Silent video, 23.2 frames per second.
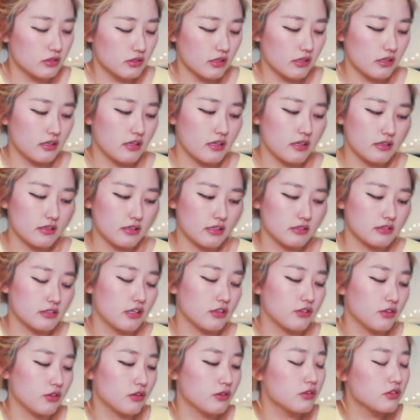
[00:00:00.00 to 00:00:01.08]
And that's
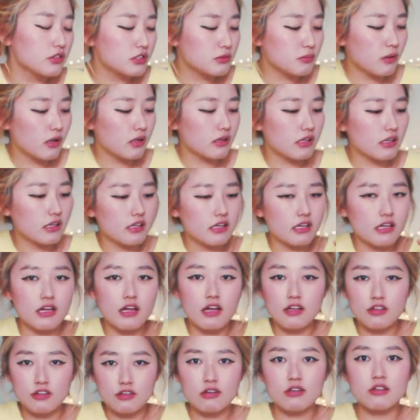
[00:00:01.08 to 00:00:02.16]
how you lose money,
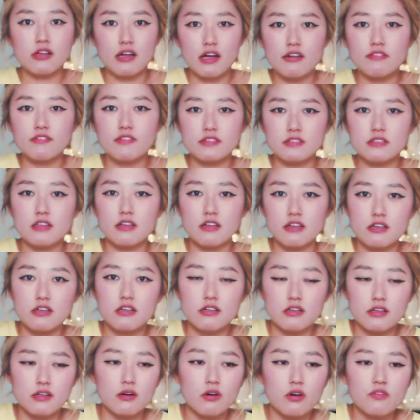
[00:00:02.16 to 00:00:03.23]
and your life is
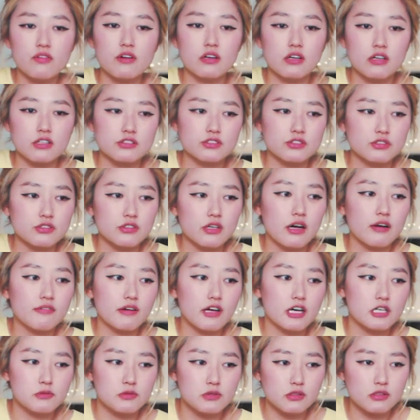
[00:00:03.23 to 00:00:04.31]
literally over because you have
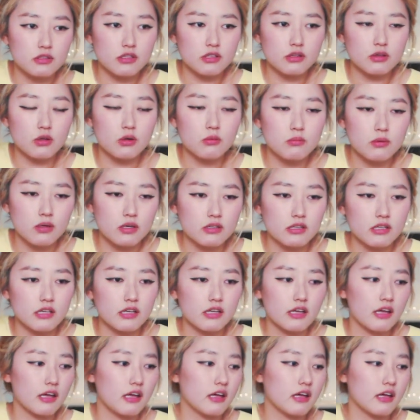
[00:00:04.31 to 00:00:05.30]
absolutely no money,